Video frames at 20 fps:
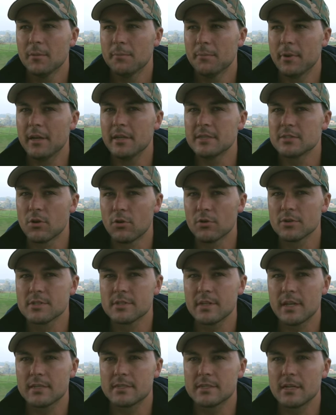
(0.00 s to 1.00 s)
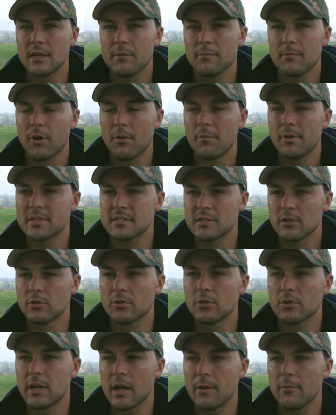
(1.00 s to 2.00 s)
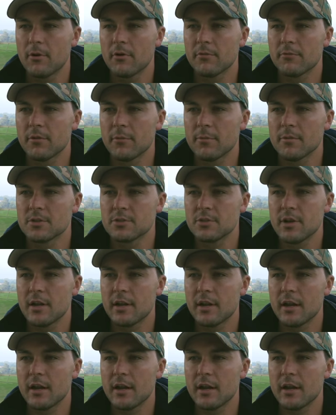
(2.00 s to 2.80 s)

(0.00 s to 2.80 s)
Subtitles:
but he's a horse that probably still could come on from this run,